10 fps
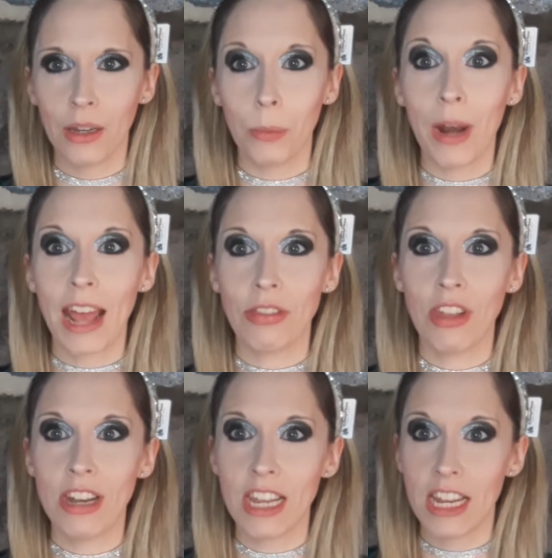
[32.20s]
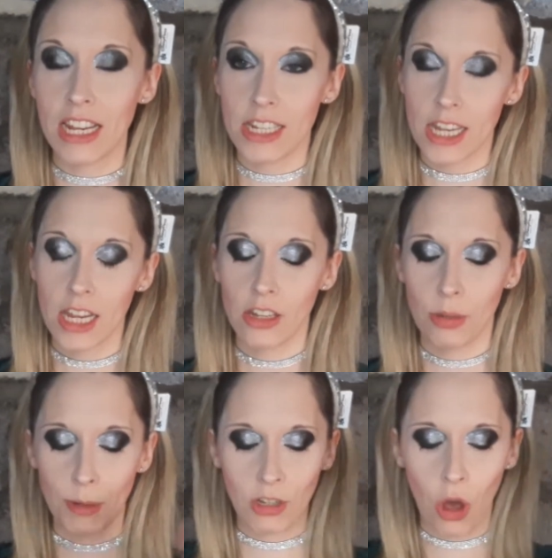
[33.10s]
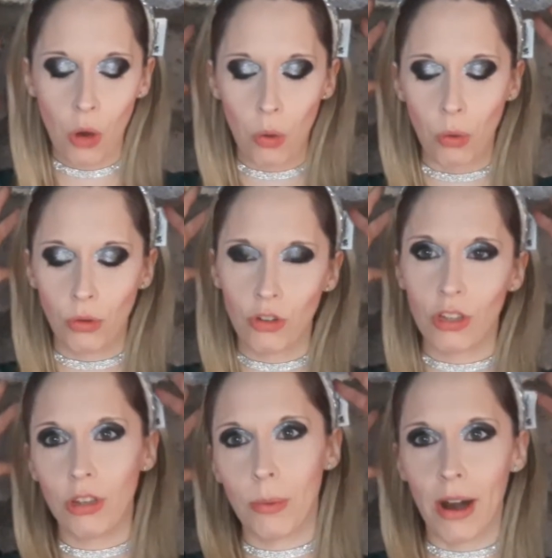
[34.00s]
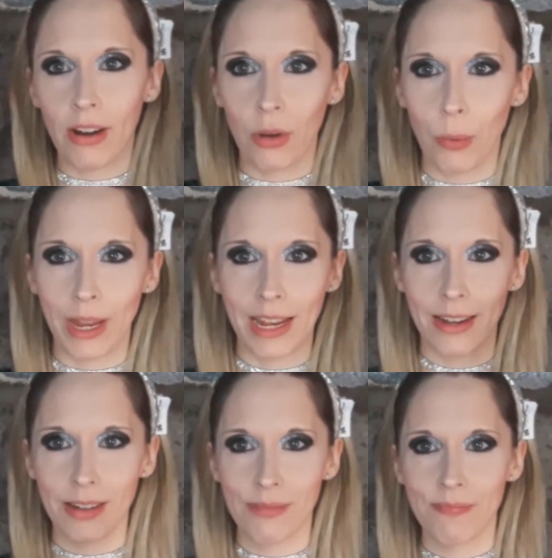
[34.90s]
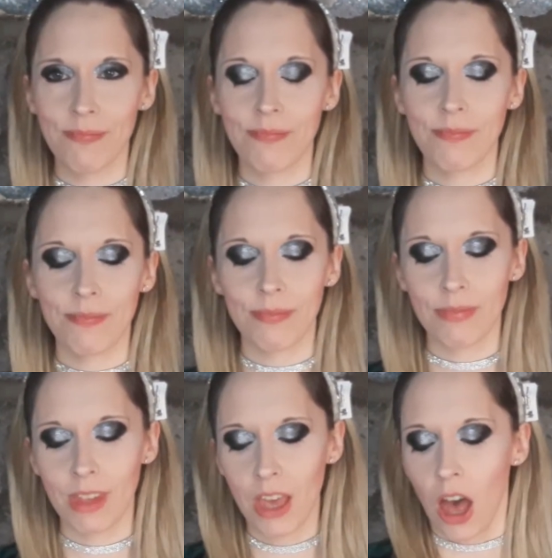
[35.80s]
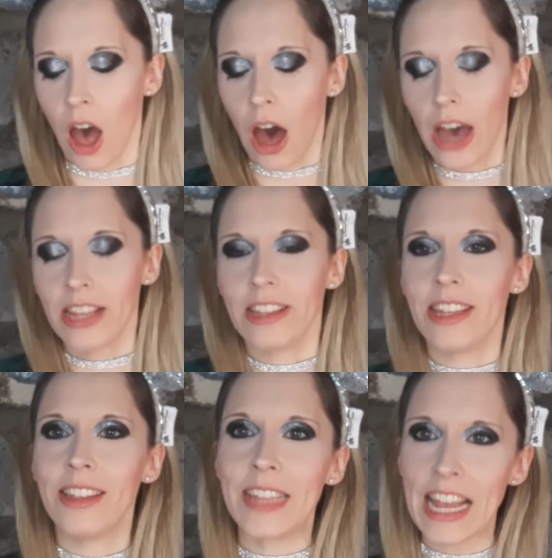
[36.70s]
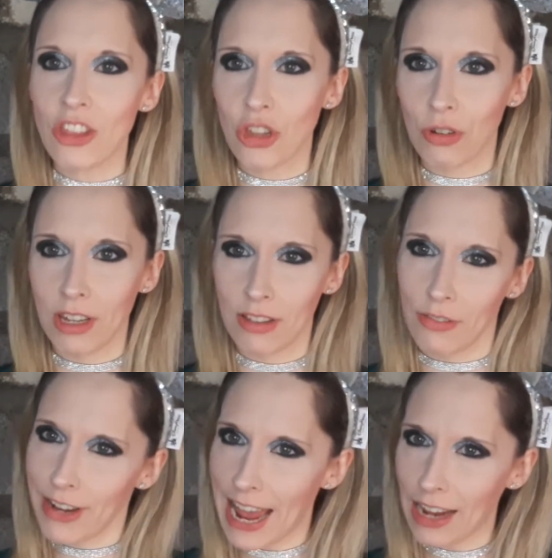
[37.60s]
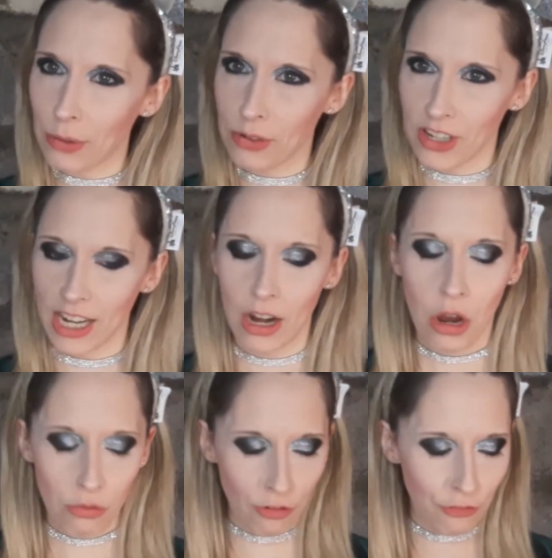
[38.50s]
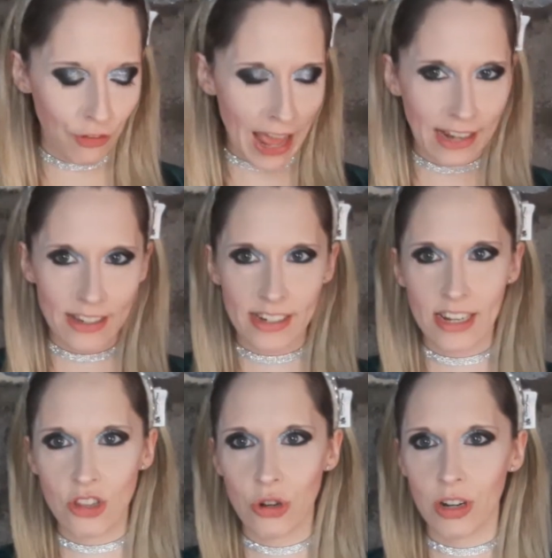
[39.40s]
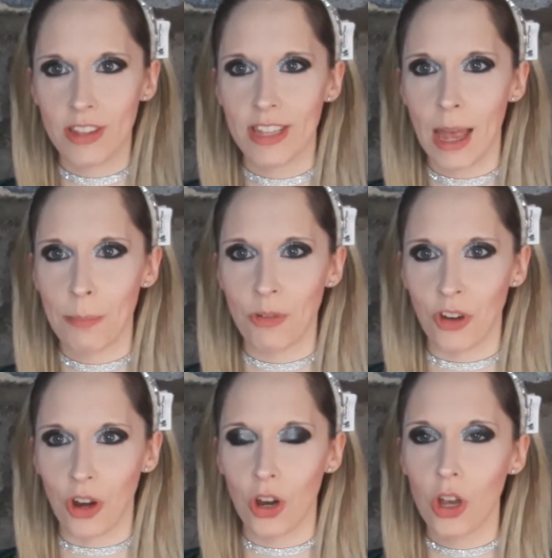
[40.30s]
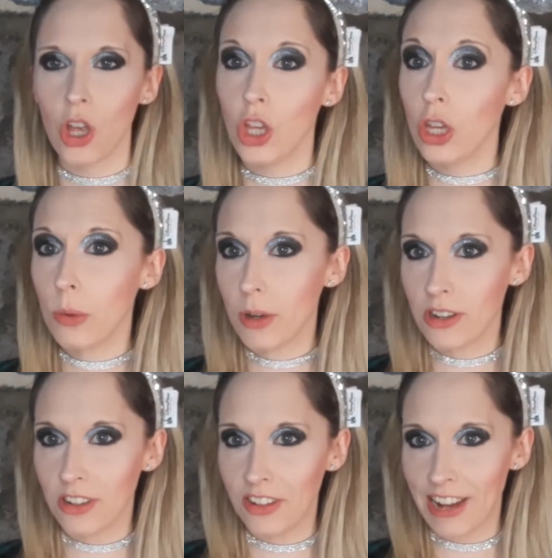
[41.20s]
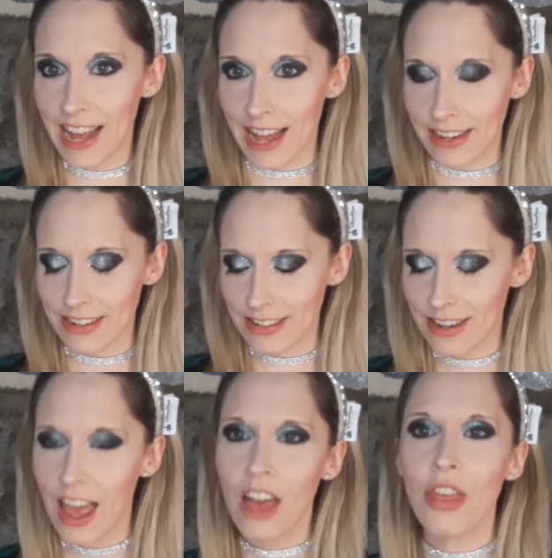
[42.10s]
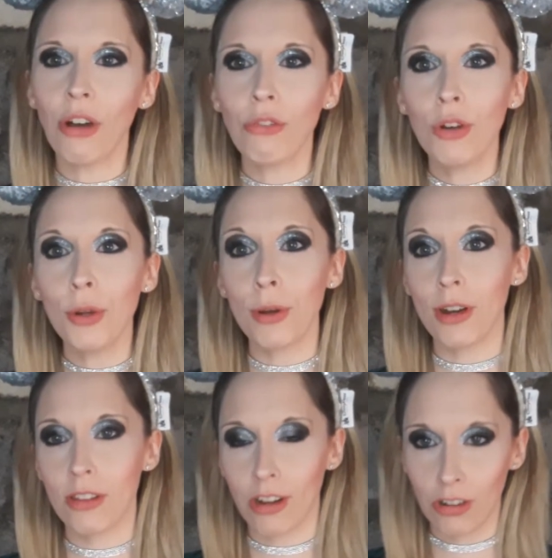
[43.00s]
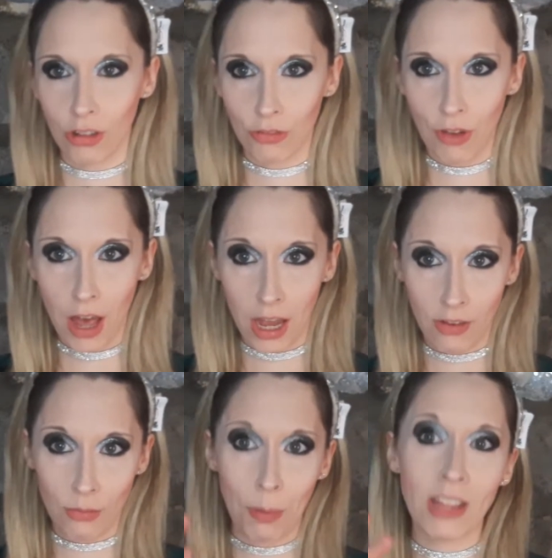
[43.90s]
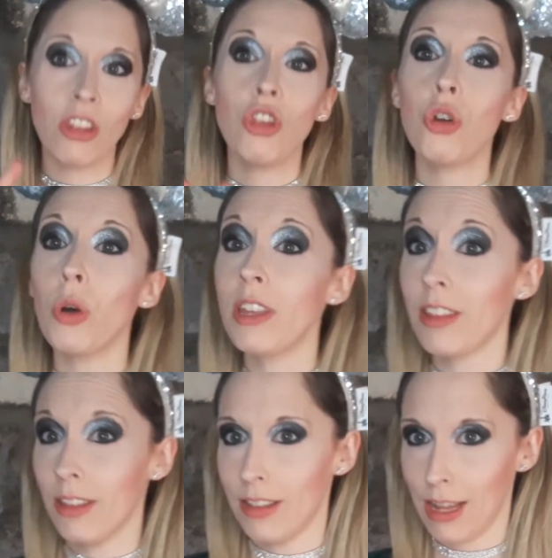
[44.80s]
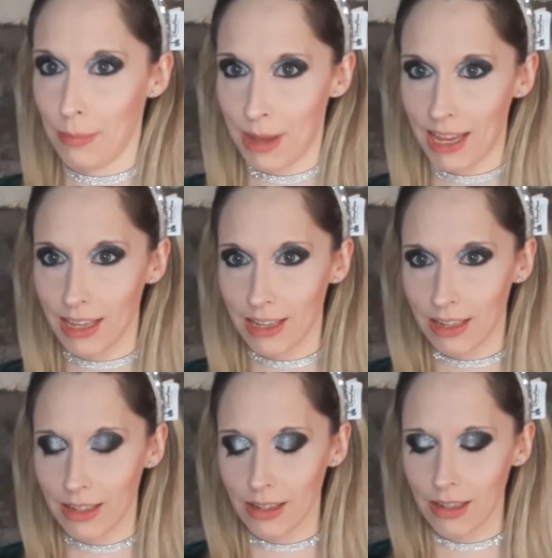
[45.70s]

without the need to be told you are a queen. I see centuries of inequity reflected in your sceptre. You understand that rulers are survived by the choices they make.